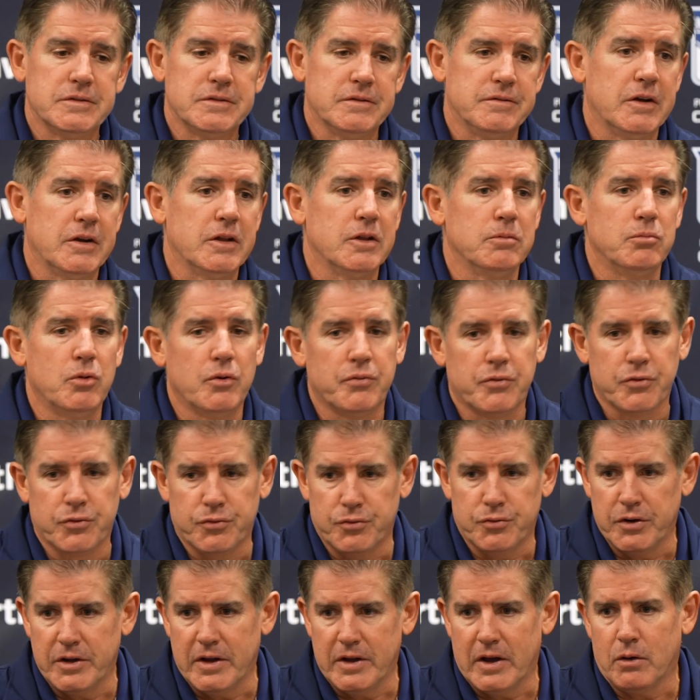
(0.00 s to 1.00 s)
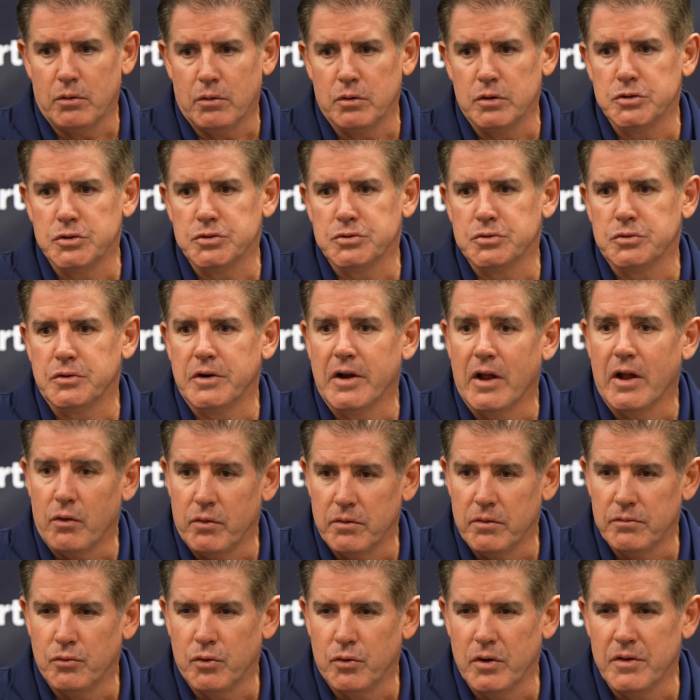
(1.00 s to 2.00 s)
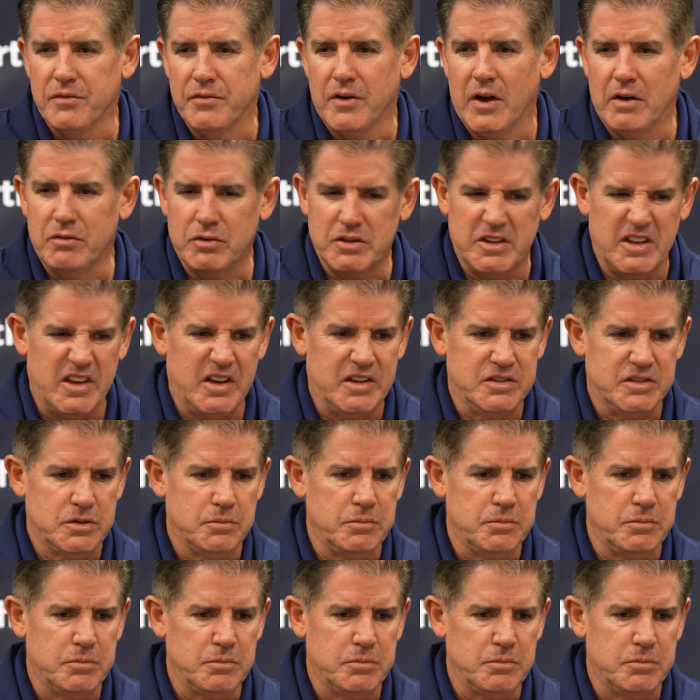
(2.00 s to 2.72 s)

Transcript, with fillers: available for 3 hours or an hour and 45 on the ice,